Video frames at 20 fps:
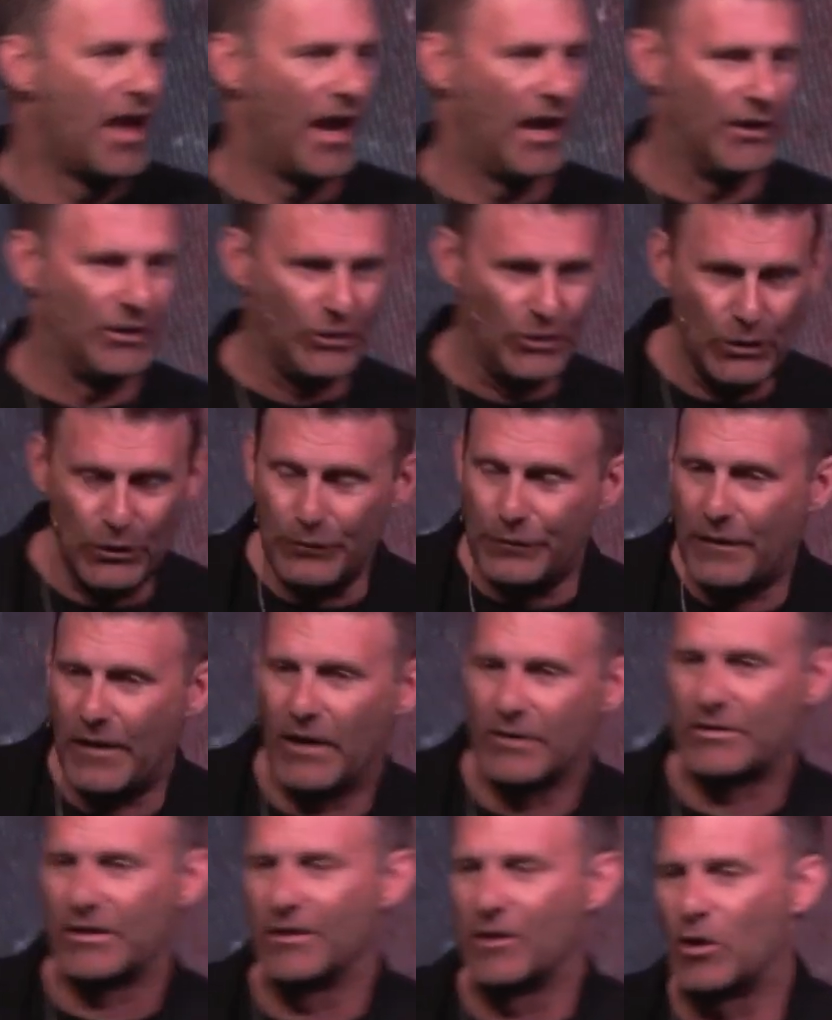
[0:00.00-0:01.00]
and you
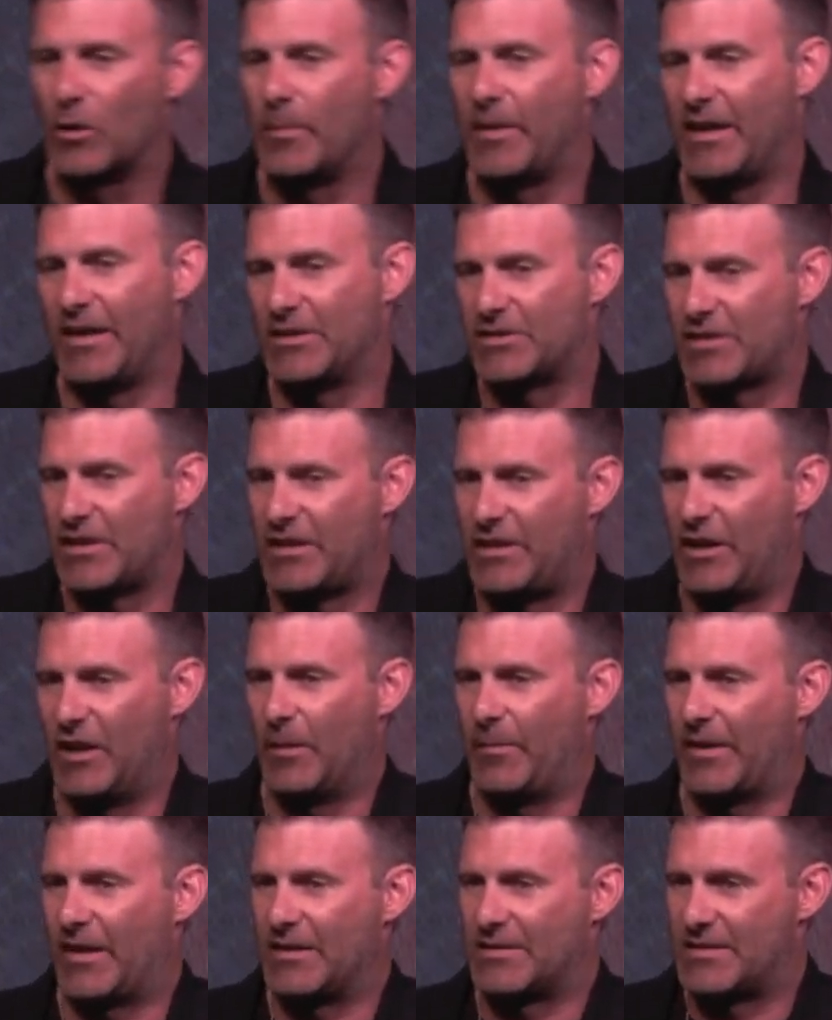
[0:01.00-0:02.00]
felt a little bit
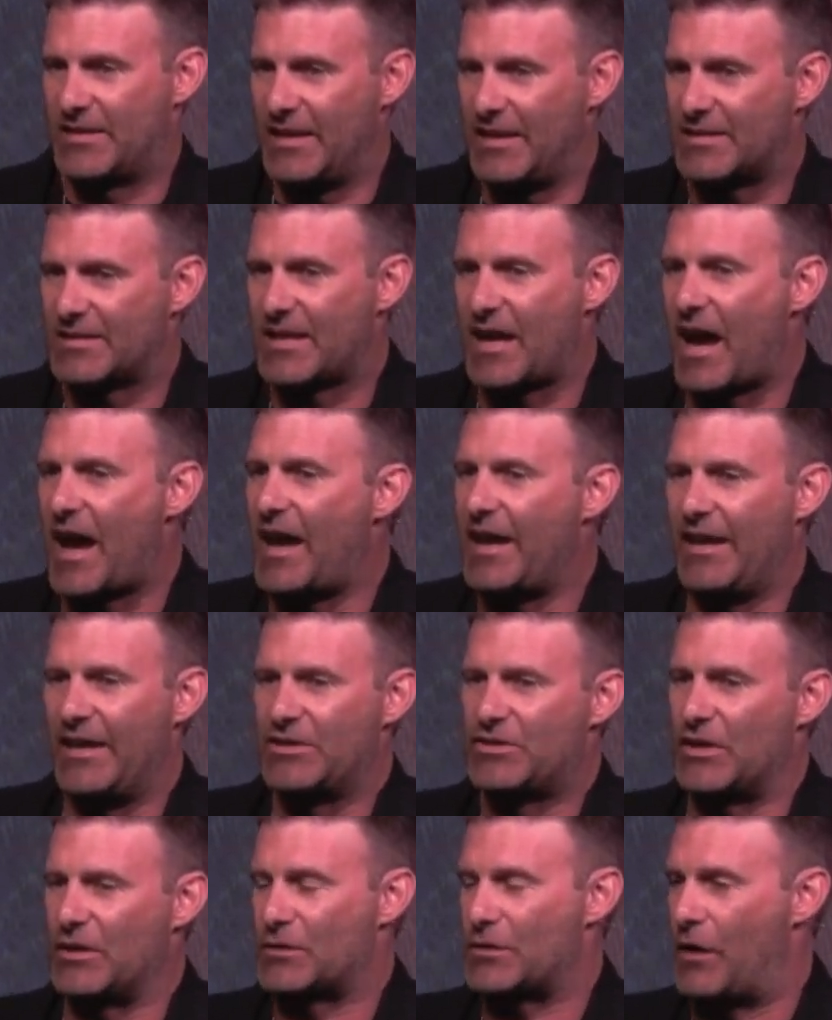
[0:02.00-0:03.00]
insecure because this guy
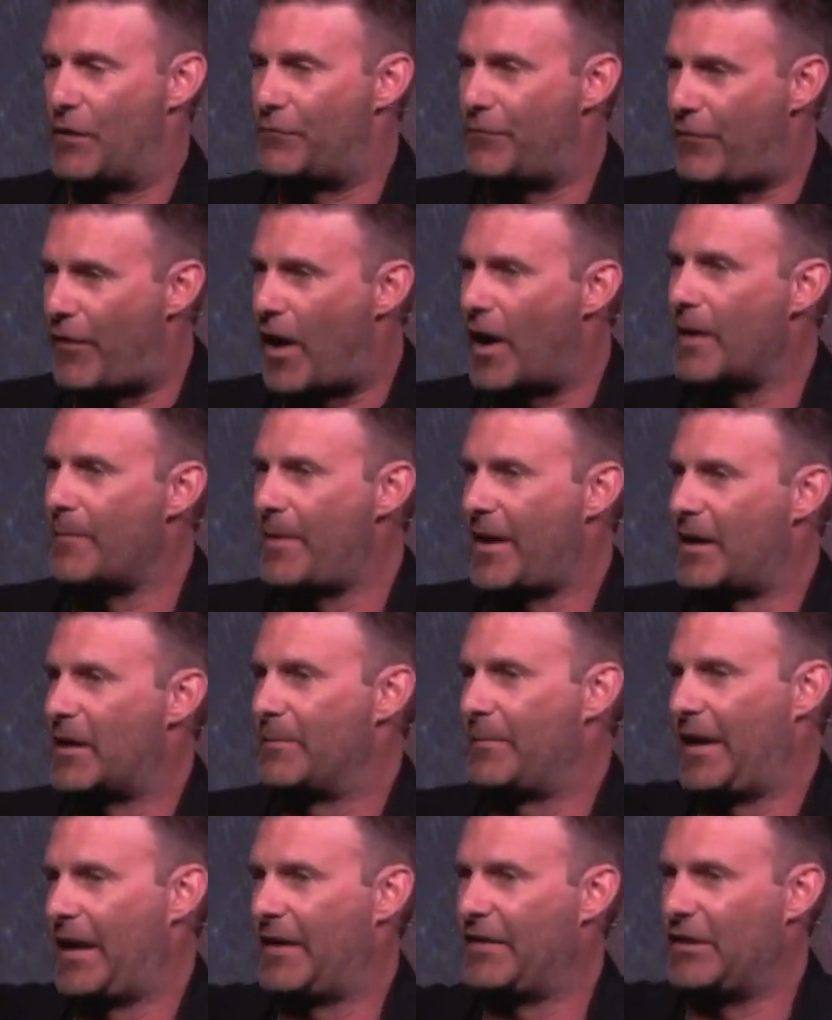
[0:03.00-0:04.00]
is just a far
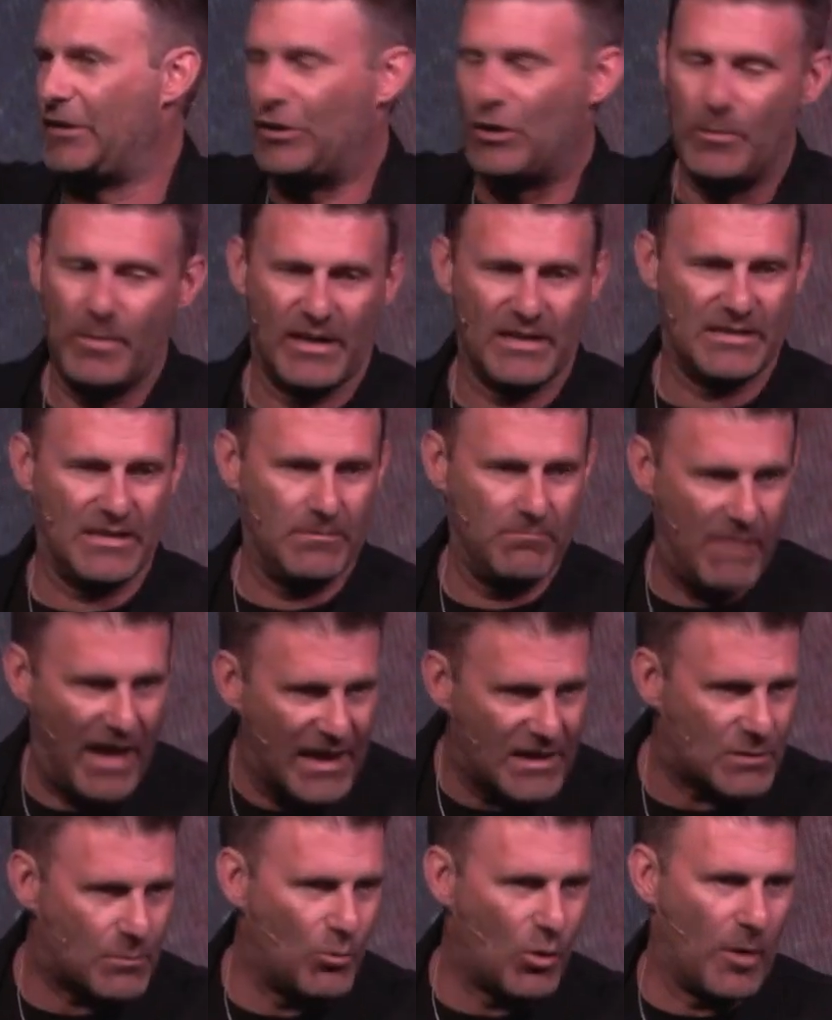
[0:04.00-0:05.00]
better man than you because he
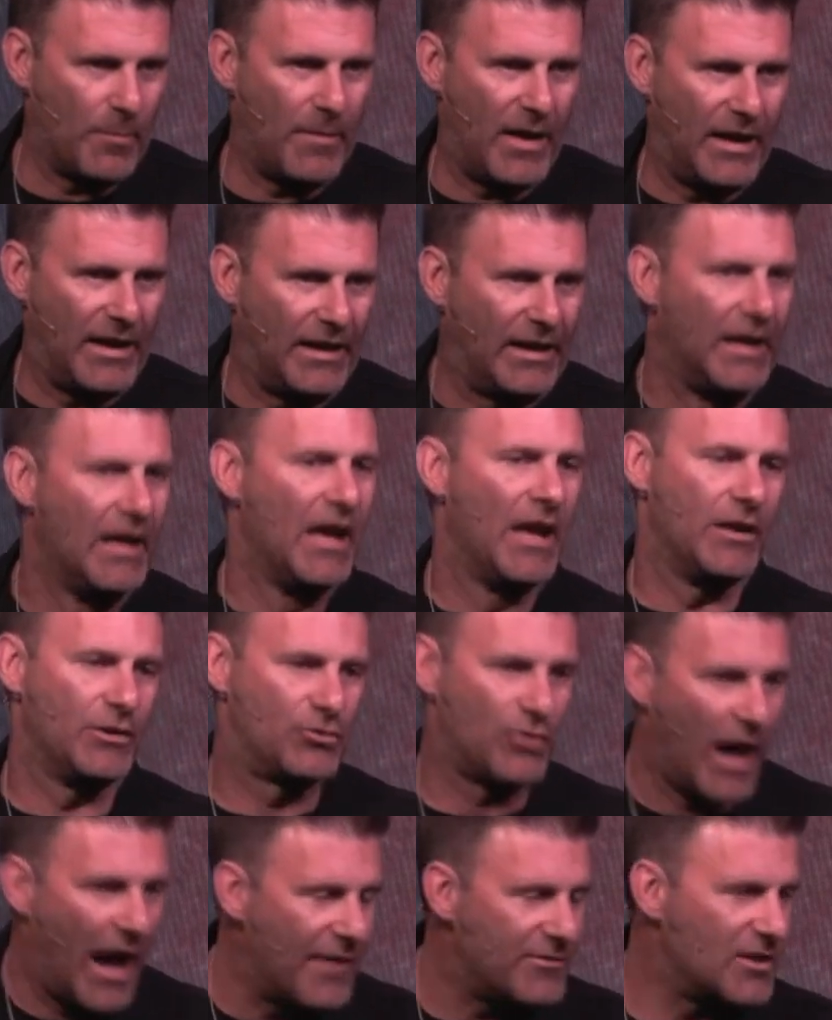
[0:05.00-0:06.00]
makes more money and
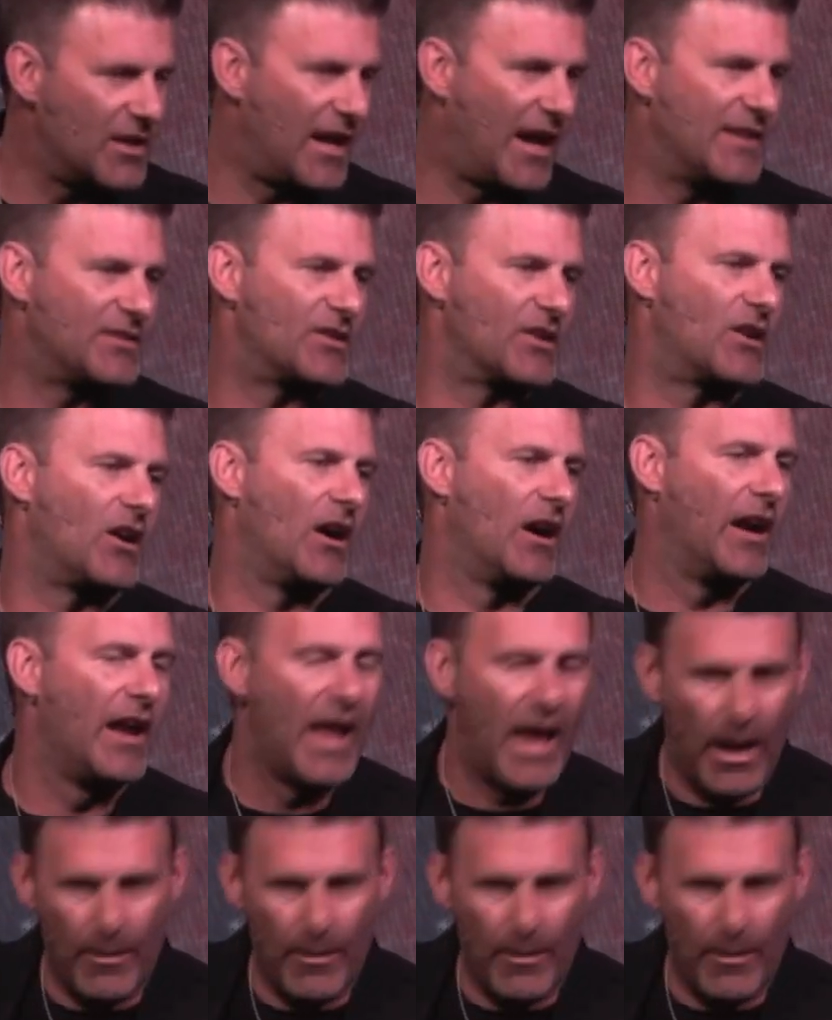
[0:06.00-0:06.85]
drives a nicer car?